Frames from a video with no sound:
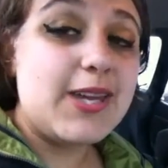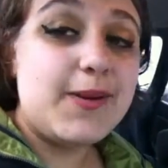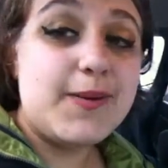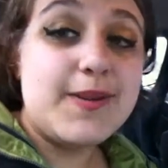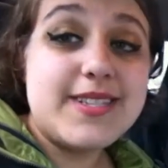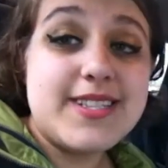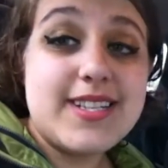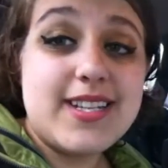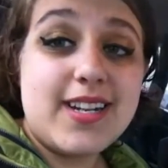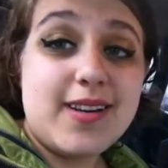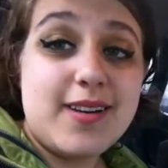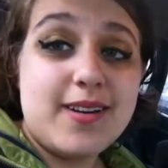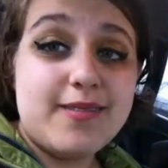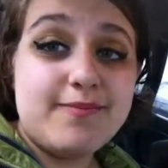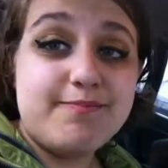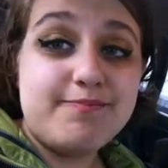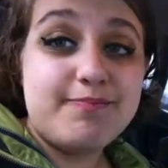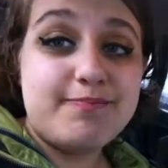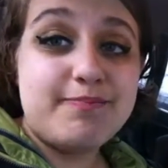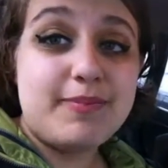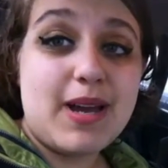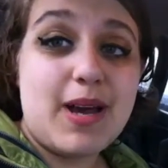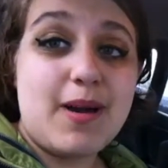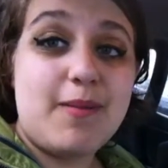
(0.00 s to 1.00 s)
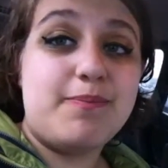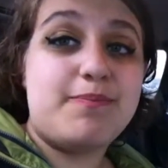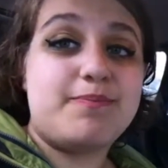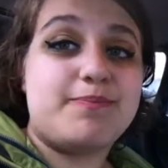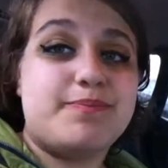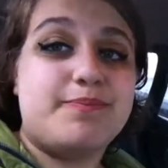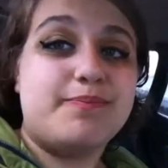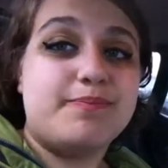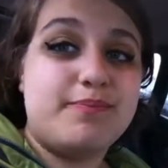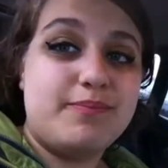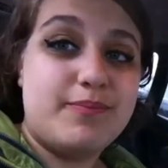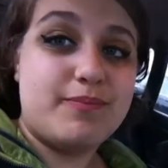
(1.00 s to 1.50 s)
He was in a
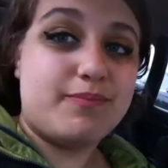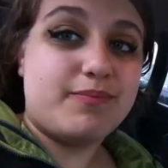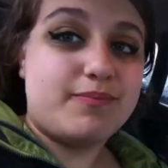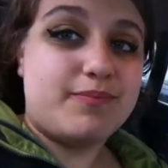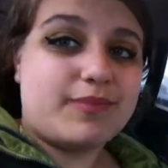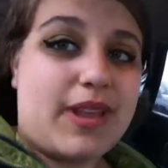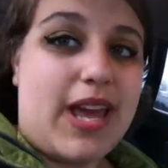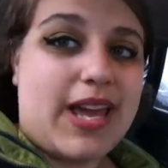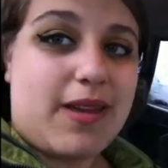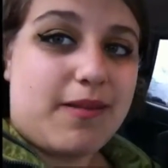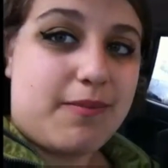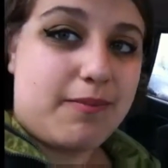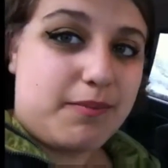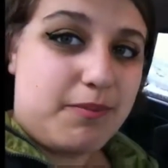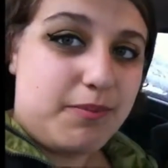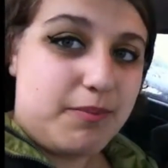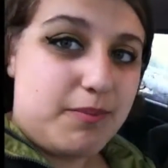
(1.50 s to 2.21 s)
religious